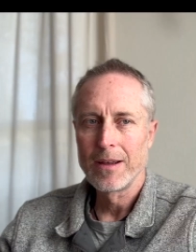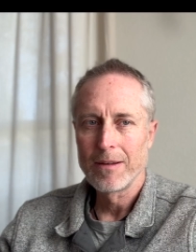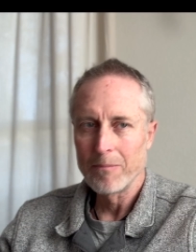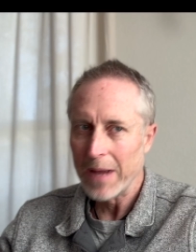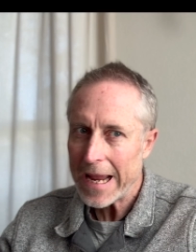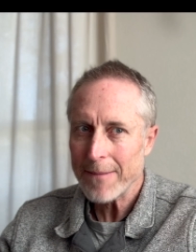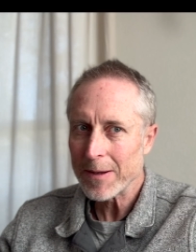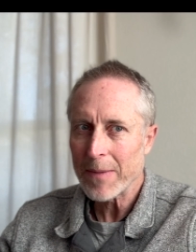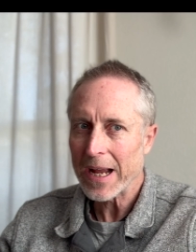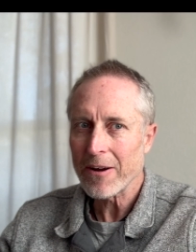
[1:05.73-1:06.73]
maybe
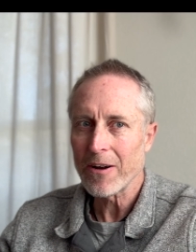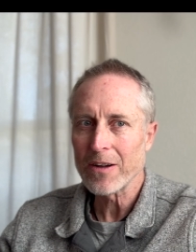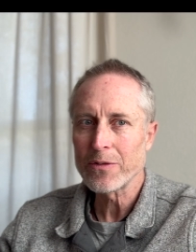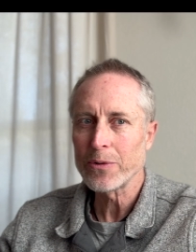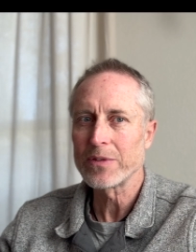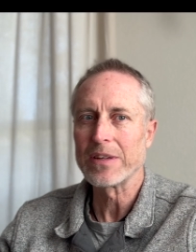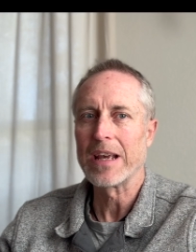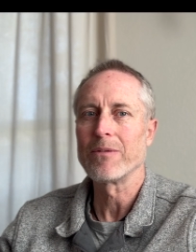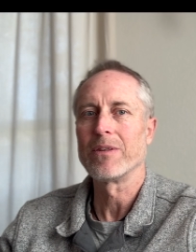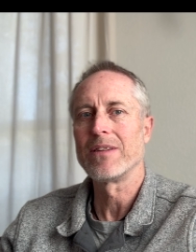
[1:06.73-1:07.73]
my current tool
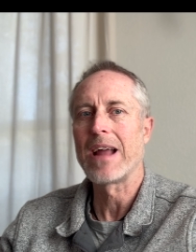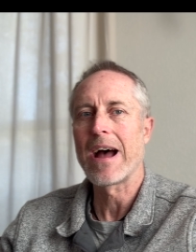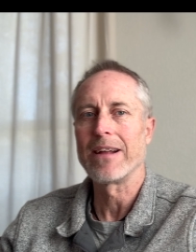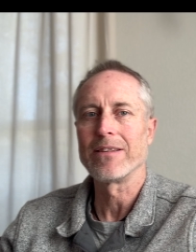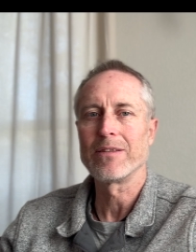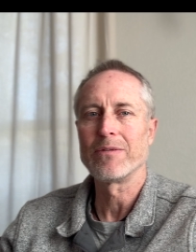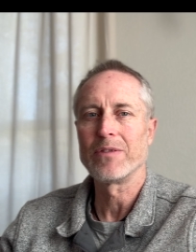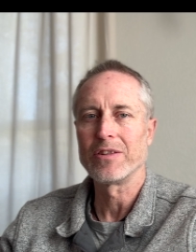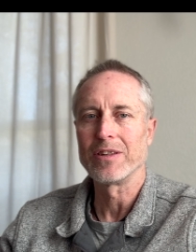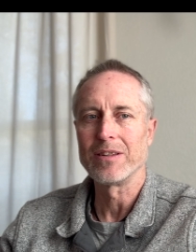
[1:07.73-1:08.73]
set was not
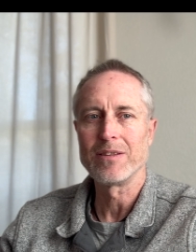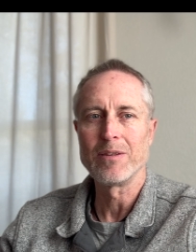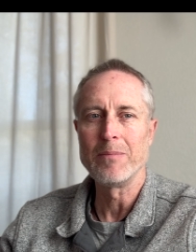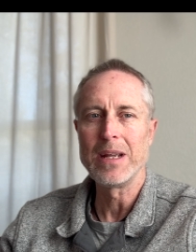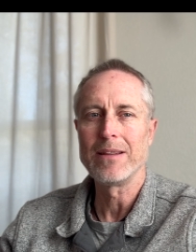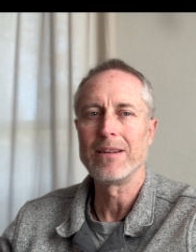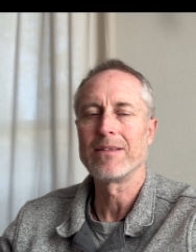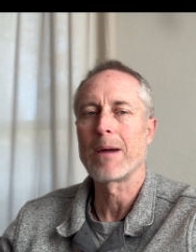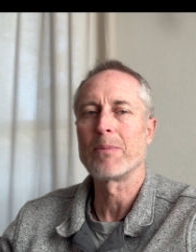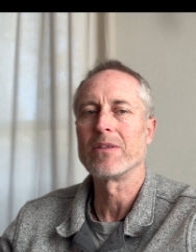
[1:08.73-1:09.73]
sufficient to meet these
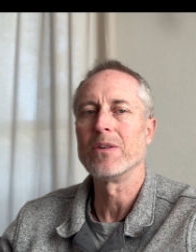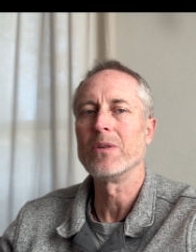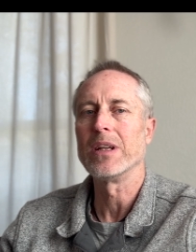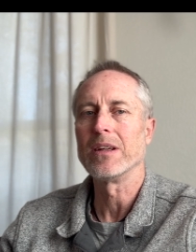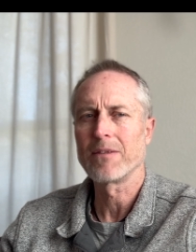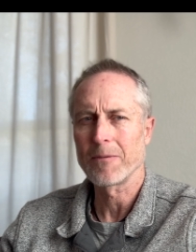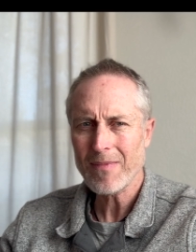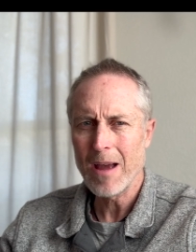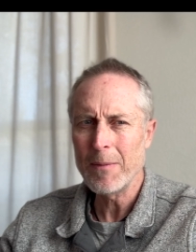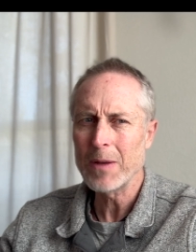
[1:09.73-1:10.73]
opportunities.
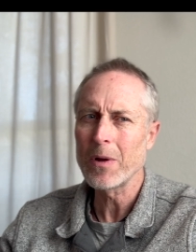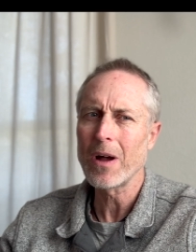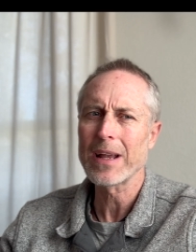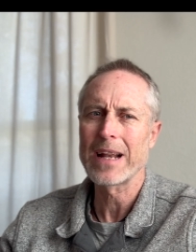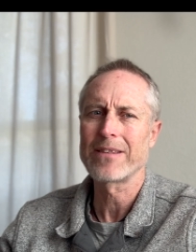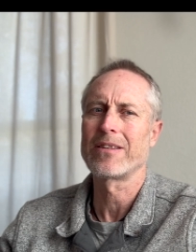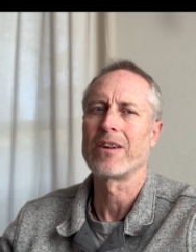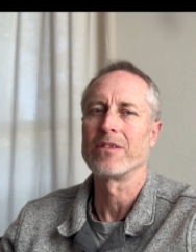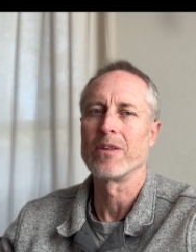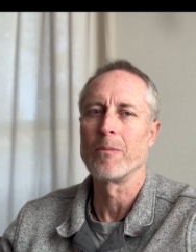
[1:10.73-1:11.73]
I mean, we all got to
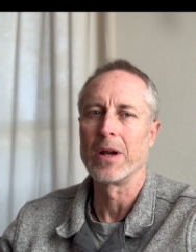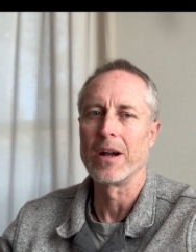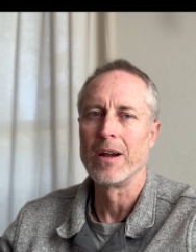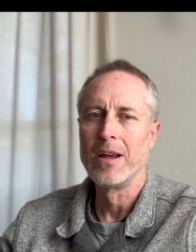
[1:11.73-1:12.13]
start somewhere.